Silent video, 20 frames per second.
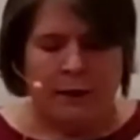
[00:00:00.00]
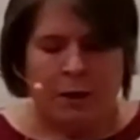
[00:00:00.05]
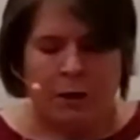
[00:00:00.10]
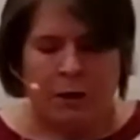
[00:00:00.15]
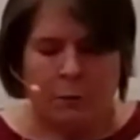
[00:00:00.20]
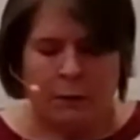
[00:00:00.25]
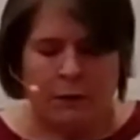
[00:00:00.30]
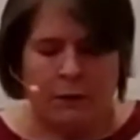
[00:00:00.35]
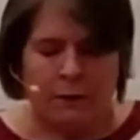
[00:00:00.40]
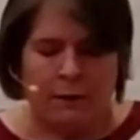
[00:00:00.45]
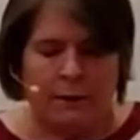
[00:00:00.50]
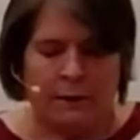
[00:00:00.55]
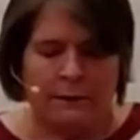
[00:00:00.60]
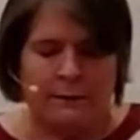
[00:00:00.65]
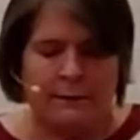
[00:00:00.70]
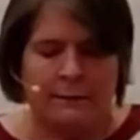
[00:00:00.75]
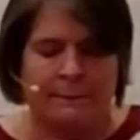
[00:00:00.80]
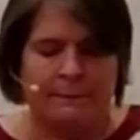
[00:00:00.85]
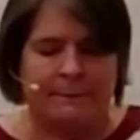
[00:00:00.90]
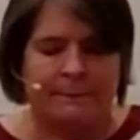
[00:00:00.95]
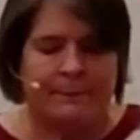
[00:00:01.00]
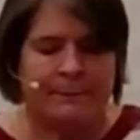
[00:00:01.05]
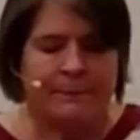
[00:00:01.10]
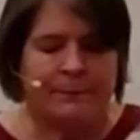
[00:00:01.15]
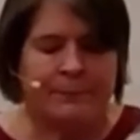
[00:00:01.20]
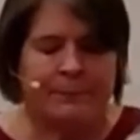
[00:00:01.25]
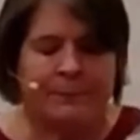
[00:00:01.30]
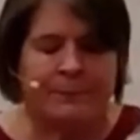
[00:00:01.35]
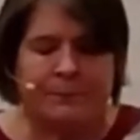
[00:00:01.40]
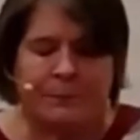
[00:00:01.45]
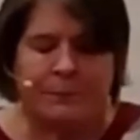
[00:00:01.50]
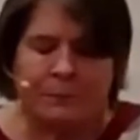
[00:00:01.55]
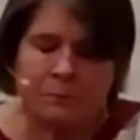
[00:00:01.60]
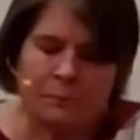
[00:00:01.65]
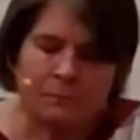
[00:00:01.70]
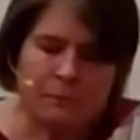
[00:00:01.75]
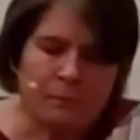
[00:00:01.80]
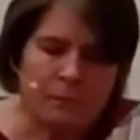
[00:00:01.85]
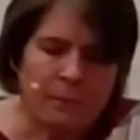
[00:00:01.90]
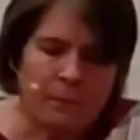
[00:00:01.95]
human goods.
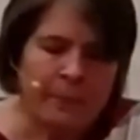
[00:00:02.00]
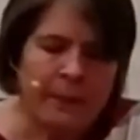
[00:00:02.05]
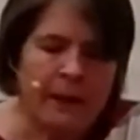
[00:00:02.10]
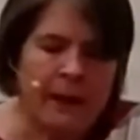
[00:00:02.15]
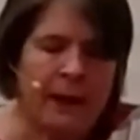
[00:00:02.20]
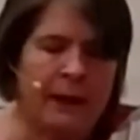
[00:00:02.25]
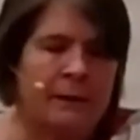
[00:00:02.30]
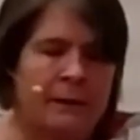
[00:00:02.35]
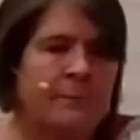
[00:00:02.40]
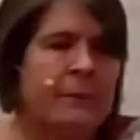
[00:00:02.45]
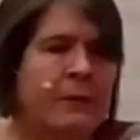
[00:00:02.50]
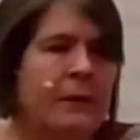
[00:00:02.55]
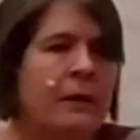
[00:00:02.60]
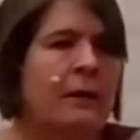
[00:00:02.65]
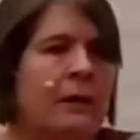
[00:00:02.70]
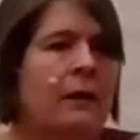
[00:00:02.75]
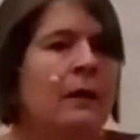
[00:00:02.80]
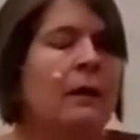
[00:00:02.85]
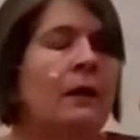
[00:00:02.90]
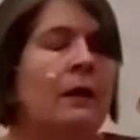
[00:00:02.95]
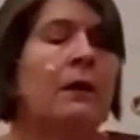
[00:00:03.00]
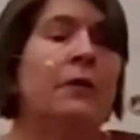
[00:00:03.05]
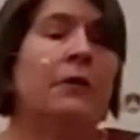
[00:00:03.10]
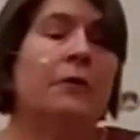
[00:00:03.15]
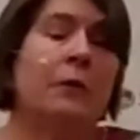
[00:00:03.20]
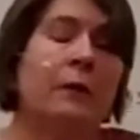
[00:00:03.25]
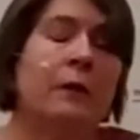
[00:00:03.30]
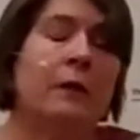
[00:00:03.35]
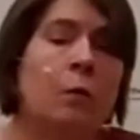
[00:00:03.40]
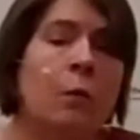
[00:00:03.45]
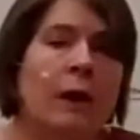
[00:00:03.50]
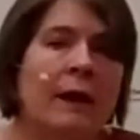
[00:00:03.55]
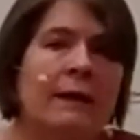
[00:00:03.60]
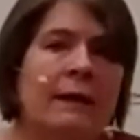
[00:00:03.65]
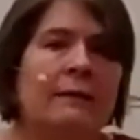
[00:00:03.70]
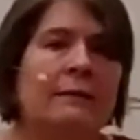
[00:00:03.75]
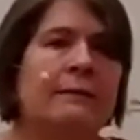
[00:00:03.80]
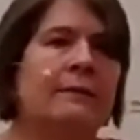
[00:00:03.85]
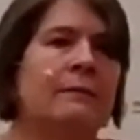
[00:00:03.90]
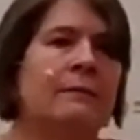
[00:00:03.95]
Okay. So
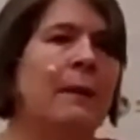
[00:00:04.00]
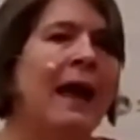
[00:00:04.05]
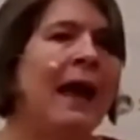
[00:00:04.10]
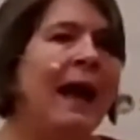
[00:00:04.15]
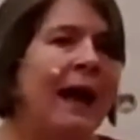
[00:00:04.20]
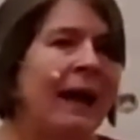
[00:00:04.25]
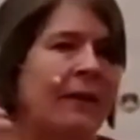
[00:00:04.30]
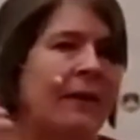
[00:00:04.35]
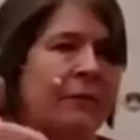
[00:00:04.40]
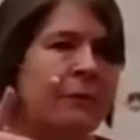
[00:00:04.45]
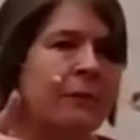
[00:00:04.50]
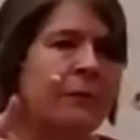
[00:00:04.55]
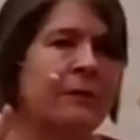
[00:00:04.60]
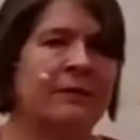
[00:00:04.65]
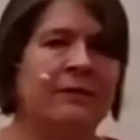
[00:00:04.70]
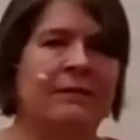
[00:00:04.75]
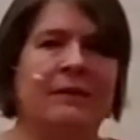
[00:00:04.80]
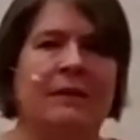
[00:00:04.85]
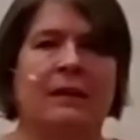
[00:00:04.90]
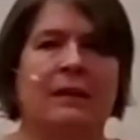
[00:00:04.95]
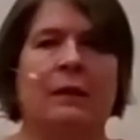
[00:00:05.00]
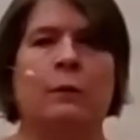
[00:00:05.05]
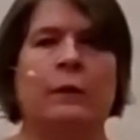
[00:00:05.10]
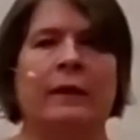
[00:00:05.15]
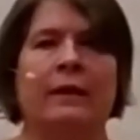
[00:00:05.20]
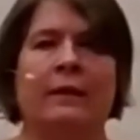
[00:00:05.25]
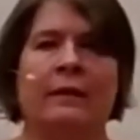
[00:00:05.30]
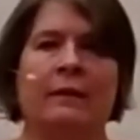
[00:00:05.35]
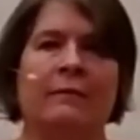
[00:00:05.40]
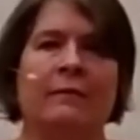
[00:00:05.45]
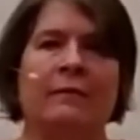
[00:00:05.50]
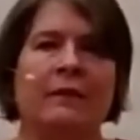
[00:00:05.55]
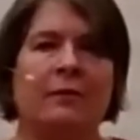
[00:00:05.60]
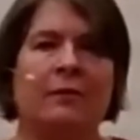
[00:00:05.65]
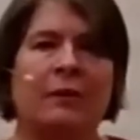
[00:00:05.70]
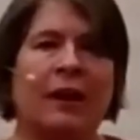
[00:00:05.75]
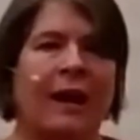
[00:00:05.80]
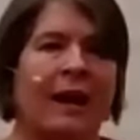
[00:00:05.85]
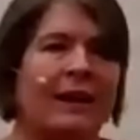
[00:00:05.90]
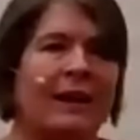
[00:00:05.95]
Aquinas' path through the sticky wicket of either
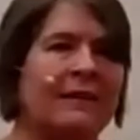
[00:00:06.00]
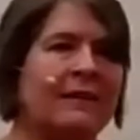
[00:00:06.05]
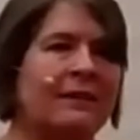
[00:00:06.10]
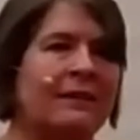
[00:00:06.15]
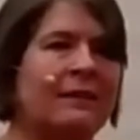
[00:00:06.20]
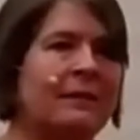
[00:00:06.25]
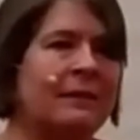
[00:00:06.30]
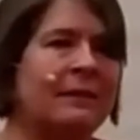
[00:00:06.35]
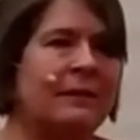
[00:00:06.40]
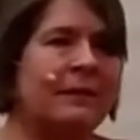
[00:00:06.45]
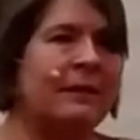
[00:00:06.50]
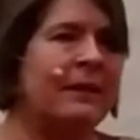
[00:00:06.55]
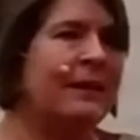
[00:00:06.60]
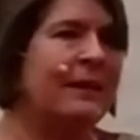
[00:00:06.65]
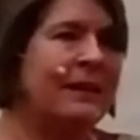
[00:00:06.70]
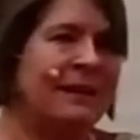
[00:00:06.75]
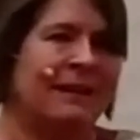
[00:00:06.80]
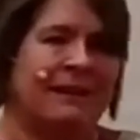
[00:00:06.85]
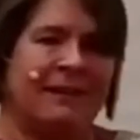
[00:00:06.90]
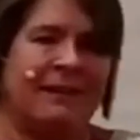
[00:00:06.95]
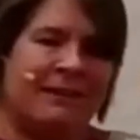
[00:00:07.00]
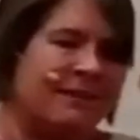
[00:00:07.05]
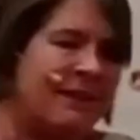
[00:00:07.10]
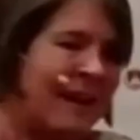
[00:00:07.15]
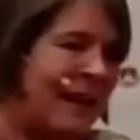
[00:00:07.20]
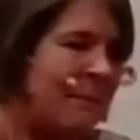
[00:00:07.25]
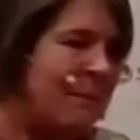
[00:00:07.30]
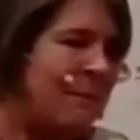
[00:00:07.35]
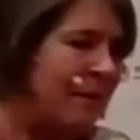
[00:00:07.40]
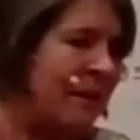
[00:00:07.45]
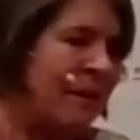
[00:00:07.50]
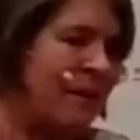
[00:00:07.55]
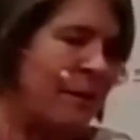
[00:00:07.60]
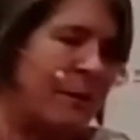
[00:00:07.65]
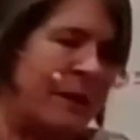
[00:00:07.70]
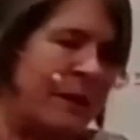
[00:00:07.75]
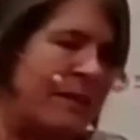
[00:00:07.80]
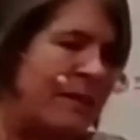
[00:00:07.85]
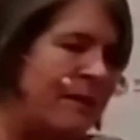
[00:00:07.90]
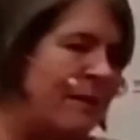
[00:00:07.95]
God is the same, you
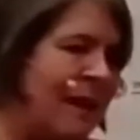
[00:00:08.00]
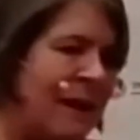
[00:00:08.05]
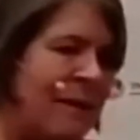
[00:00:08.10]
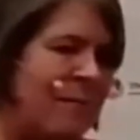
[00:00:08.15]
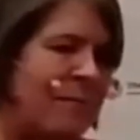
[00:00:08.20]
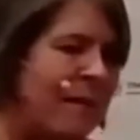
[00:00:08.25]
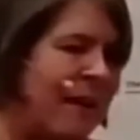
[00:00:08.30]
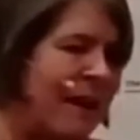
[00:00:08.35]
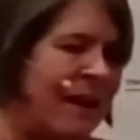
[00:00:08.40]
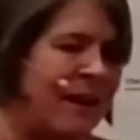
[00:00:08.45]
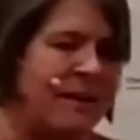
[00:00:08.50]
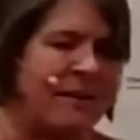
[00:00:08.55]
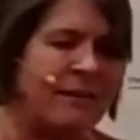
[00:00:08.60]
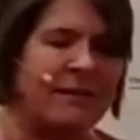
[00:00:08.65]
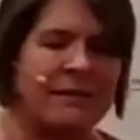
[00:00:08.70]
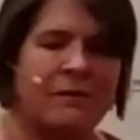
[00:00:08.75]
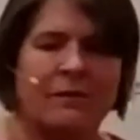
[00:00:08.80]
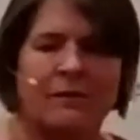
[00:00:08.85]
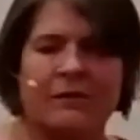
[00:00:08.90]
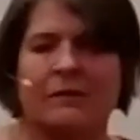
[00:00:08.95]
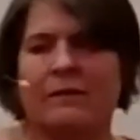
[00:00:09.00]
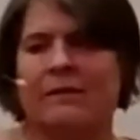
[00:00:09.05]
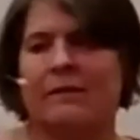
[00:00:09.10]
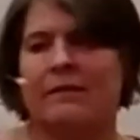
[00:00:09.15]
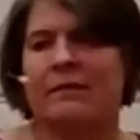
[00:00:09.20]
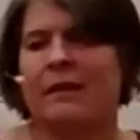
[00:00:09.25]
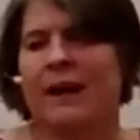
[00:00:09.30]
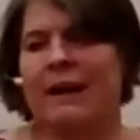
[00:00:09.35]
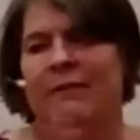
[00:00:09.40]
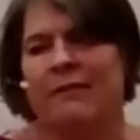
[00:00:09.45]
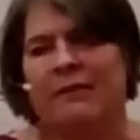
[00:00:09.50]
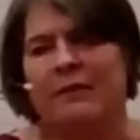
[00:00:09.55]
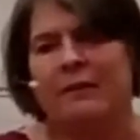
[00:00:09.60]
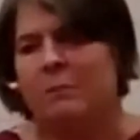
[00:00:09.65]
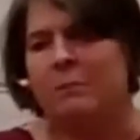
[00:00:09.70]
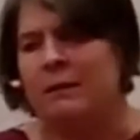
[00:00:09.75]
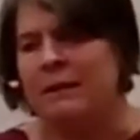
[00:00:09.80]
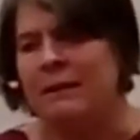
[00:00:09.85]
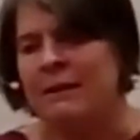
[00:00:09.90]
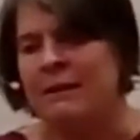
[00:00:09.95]
know, in the same vein as the goods of this life are
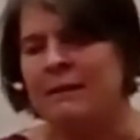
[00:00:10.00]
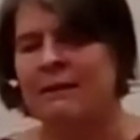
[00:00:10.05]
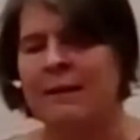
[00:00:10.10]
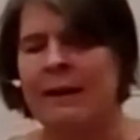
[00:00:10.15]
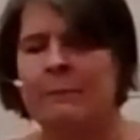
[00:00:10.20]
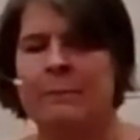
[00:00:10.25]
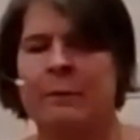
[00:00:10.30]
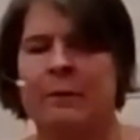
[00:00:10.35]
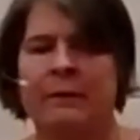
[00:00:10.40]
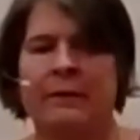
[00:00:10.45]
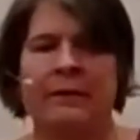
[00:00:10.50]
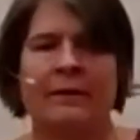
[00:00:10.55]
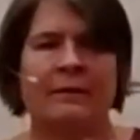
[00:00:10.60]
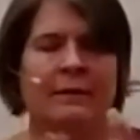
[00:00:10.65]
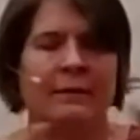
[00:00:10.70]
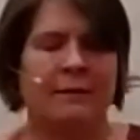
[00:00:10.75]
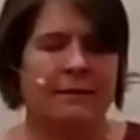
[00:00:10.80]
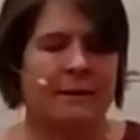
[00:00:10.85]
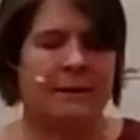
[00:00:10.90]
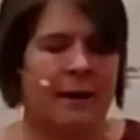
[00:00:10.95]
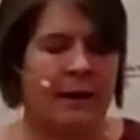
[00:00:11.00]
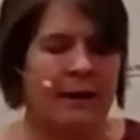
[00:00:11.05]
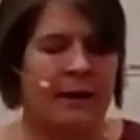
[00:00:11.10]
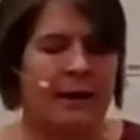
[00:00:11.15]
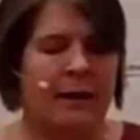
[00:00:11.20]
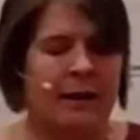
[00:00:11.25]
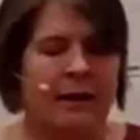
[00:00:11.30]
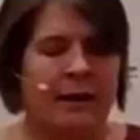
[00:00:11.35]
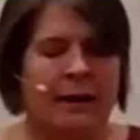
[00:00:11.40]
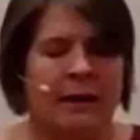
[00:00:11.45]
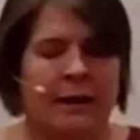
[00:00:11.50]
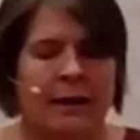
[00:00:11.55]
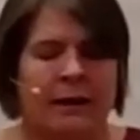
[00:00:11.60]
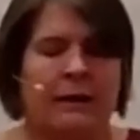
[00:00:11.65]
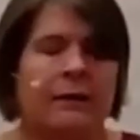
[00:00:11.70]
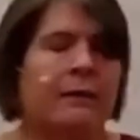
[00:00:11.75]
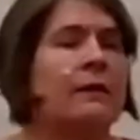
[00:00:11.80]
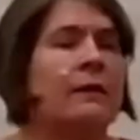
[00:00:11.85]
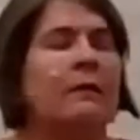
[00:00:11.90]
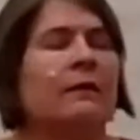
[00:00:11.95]
completely separate, is to say
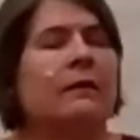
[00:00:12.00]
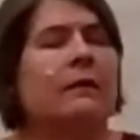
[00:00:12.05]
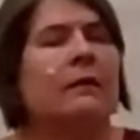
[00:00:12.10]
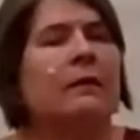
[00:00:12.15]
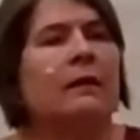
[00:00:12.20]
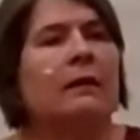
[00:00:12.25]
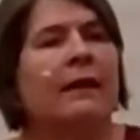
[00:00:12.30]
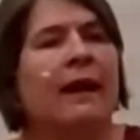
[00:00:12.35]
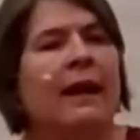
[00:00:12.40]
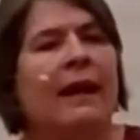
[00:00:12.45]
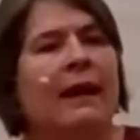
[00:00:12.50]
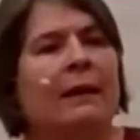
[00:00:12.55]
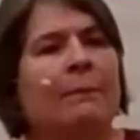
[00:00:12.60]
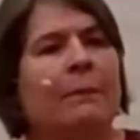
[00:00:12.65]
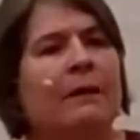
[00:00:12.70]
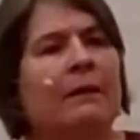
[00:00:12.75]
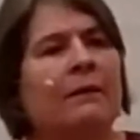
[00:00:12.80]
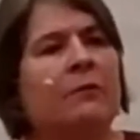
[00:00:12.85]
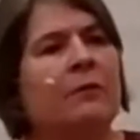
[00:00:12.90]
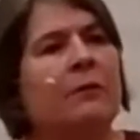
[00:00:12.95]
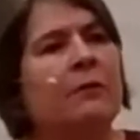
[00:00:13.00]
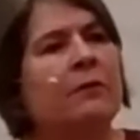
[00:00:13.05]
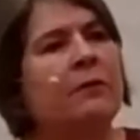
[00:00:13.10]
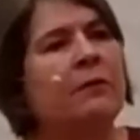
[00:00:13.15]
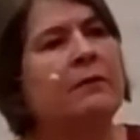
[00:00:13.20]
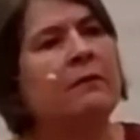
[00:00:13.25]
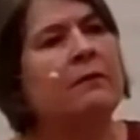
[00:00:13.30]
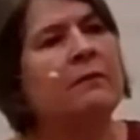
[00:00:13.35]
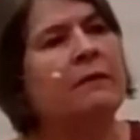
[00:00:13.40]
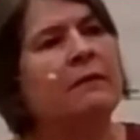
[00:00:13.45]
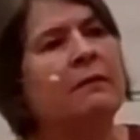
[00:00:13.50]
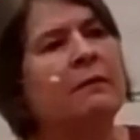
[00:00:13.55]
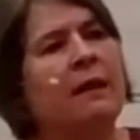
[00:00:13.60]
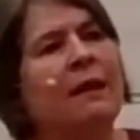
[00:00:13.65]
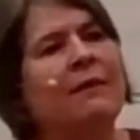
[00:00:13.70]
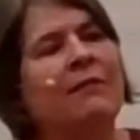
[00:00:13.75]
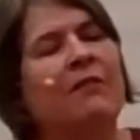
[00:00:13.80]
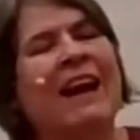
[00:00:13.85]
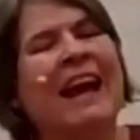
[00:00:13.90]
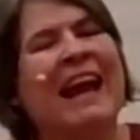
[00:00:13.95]
that the happiness of the goods of this
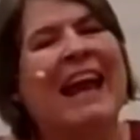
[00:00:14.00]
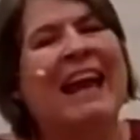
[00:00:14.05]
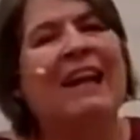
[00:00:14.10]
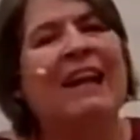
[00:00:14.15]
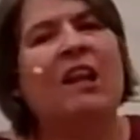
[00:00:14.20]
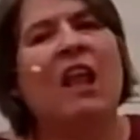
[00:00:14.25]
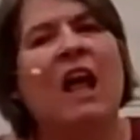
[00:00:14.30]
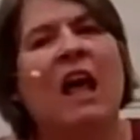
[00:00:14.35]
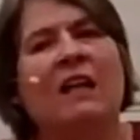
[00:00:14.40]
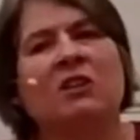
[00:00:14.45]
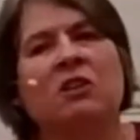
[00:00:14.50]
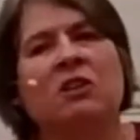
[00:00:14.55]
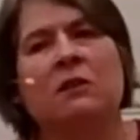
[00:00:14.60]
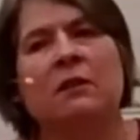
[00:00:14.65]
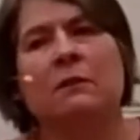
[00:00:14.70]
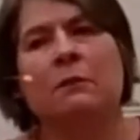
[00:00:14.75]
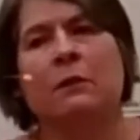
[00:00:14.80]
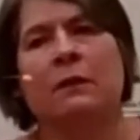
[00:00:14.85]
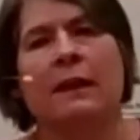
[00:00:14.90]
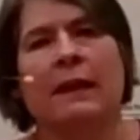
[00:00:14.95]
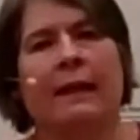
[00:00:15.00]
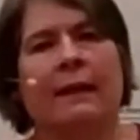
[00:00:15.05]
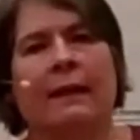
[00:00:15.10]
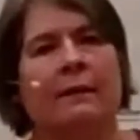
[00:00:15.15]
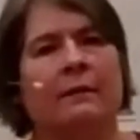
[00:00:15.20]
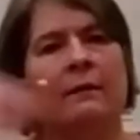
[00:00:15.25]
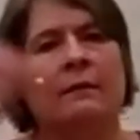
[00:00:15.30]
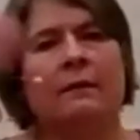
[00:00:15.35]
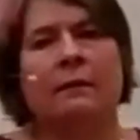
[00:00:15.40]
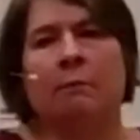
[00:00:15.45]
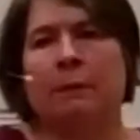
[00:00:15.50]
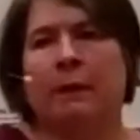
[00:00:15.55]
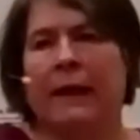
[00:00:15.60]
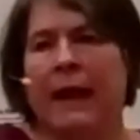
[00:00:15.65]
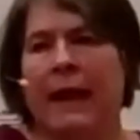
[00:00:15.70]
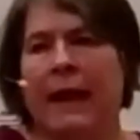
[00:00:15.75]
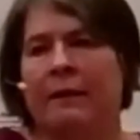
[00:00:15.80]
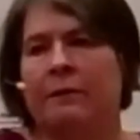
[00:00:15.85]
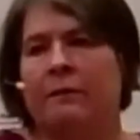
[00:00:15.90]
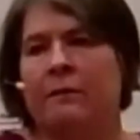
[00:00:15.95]
life are analogically related to the
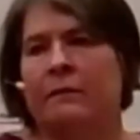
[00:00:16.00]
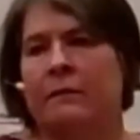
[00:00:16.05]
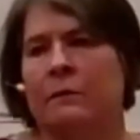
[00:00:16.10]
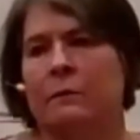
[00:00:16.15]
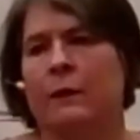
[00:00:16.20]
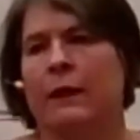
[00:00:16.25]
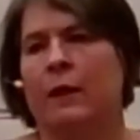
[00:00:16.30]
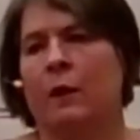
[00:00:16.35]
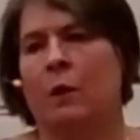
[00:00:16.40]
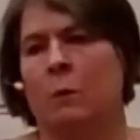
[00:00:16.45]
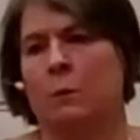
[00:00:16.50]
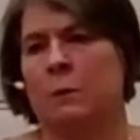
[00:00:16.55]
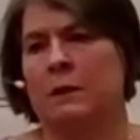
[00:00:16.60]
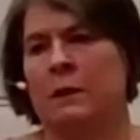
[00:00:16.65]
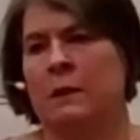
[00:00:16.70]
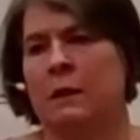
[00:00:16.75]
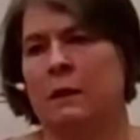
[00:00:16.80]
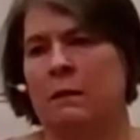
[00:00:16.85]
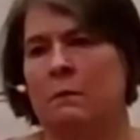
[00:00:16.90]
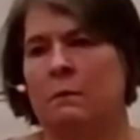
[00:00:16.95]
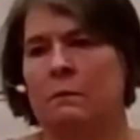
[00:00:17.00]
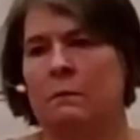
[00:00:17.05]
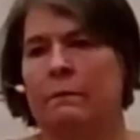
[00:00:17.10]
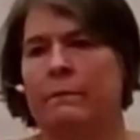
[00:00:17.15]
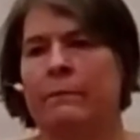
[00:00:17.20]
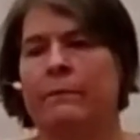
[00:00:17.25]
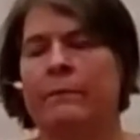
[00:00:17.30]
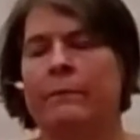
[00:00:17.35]
beatitude that we hope to know.